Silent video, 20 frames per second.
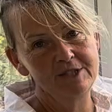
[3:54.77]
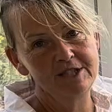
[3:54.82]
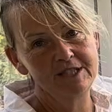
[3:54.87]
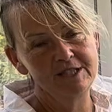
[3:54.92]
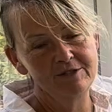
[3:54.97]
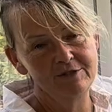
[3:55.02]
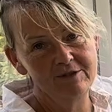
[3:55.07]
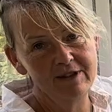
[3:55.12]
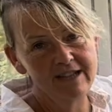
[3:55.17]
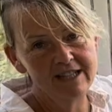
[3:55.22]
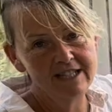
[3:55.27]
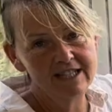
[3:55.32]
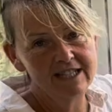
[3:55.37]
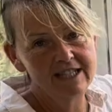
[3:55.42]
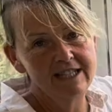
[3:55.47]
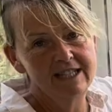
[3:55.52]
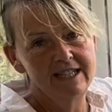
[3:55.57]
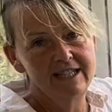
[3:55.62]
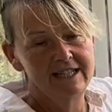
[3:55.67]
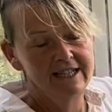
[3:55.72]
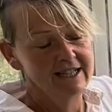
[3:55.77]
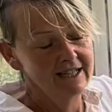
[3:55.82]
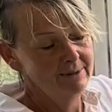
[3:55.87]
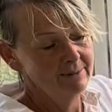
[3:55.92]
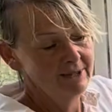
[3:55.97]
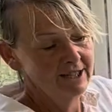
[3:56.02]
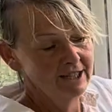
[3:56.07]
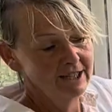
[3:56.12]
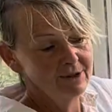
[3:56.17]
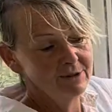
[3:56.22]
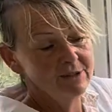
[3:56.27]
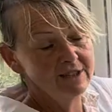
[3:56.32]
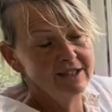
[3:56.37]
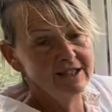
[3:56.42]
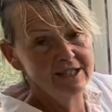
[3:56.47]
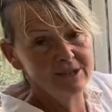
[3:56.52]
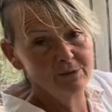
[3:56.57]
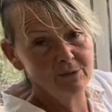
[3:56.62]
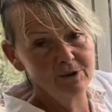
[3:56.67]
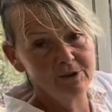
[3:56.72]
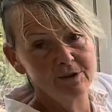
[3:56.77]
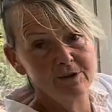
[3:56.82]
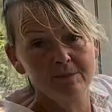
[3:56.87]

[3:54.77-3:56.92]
is great, including this one.